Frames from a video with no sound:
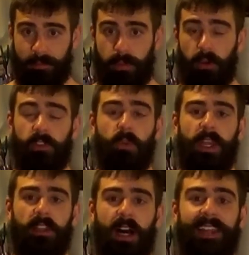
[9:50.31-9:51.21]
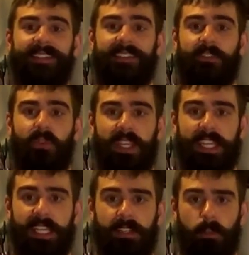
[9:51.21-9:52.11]
post-weight loss is if we
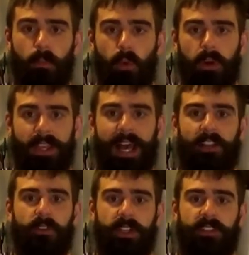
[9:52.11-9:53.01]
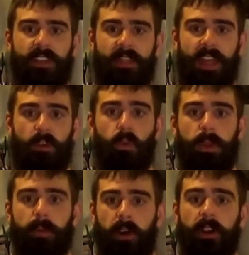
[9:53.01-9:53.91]
eat more calories than
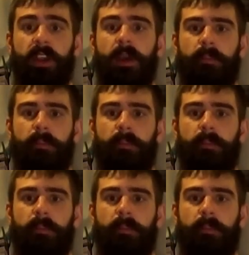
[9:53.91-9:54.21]
we burn.